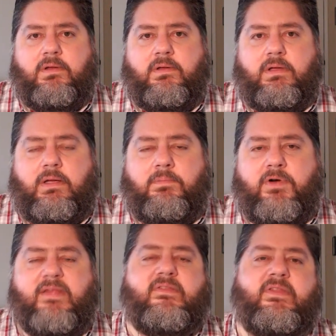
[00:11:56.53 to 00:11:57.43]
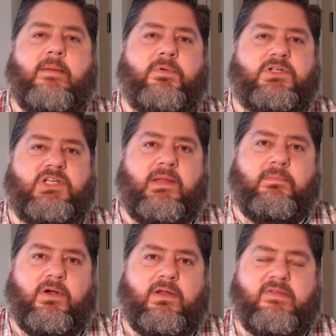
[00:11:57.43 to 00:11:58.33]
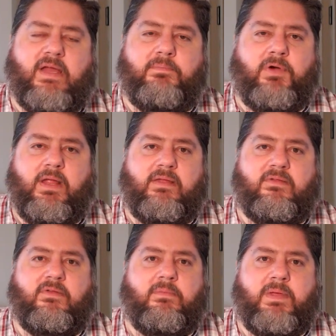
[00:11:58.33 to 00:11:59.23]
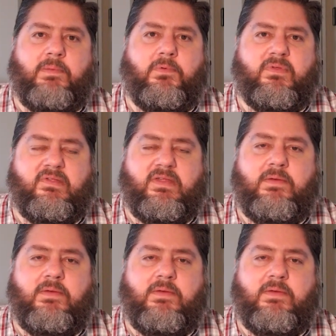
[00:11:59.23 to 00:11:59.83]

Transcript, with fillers: um, prays in the upper chamber. He's not praying it so that people will see what